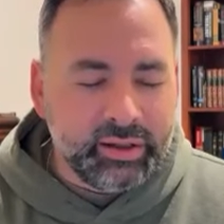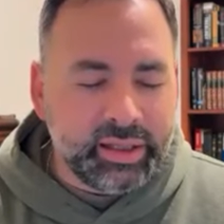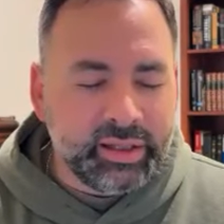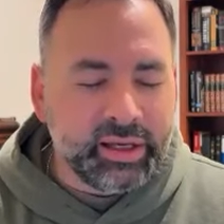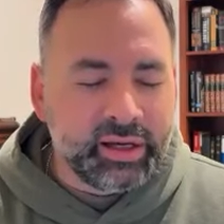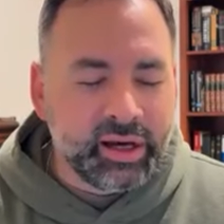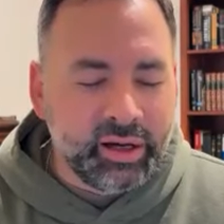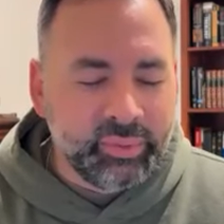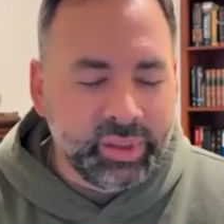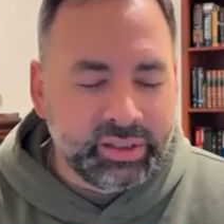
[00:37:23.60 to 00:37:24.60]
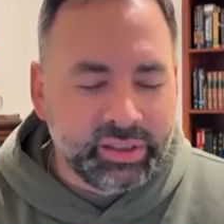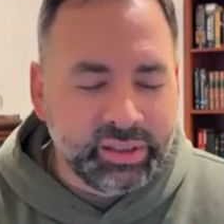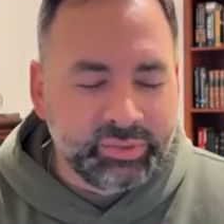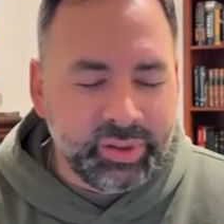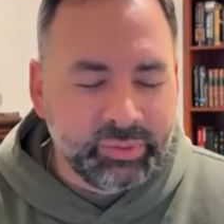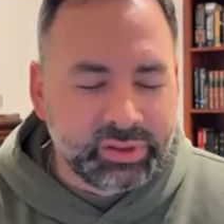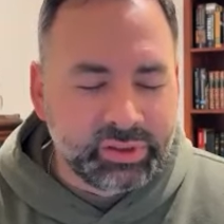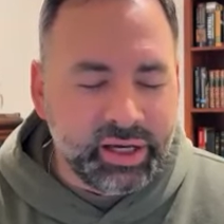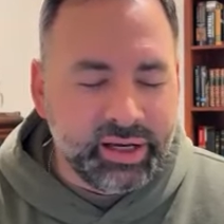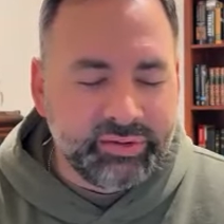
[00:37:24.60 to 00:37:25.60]
they come into these
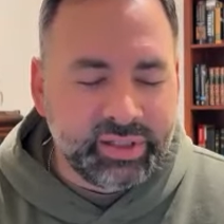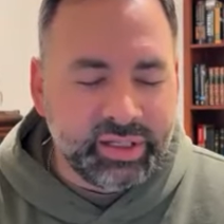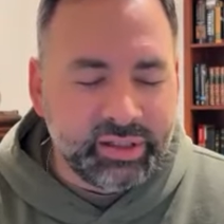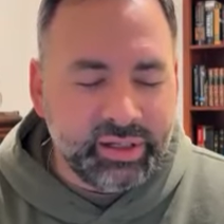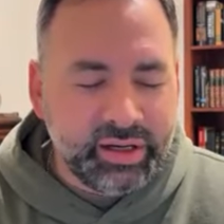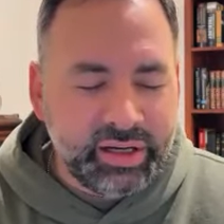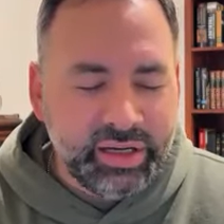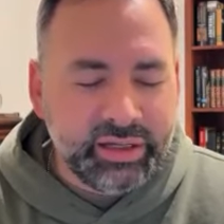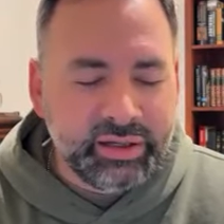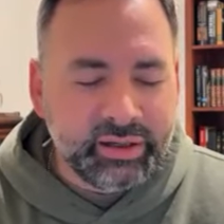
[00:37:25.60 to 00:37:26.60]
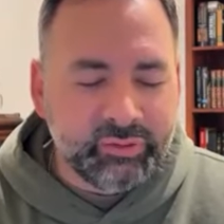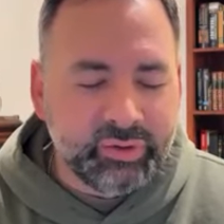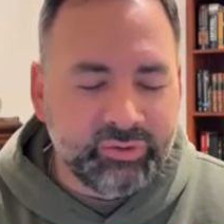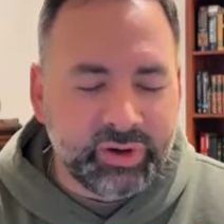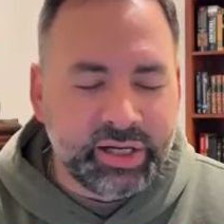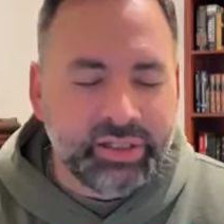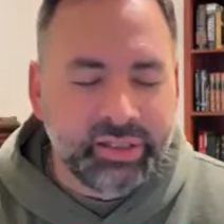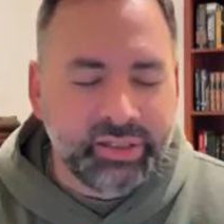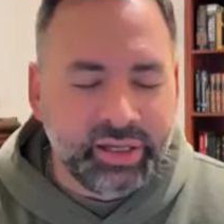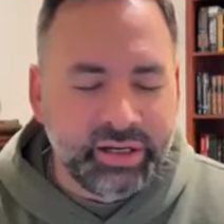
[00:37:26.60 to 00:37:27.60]
people's lives that need
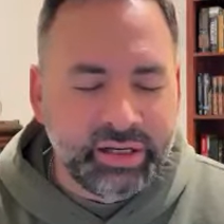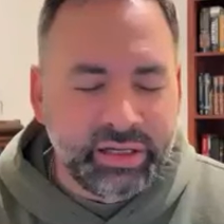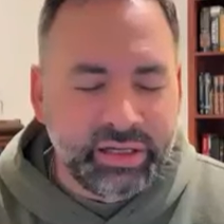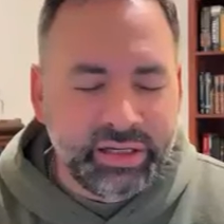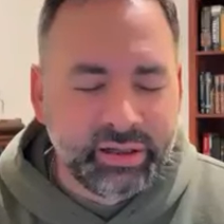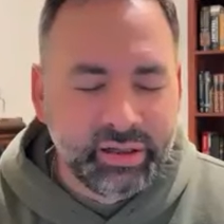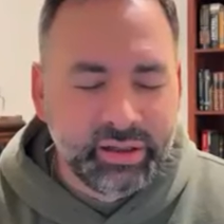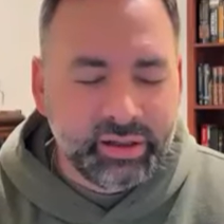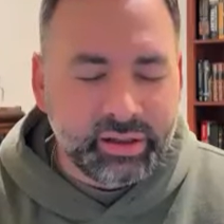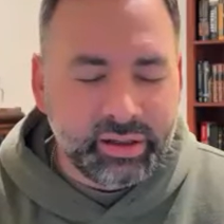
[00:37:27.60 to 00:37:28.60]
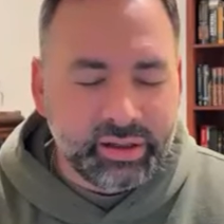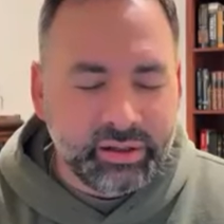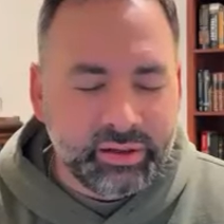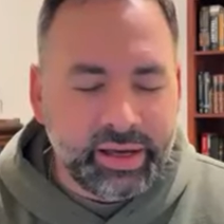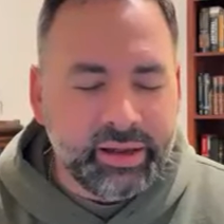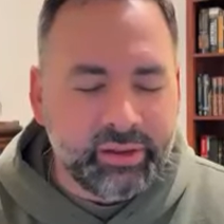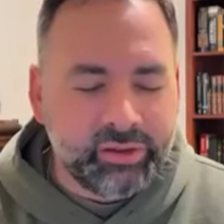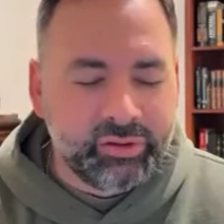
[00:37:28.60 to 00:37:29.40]
refreshing, that need that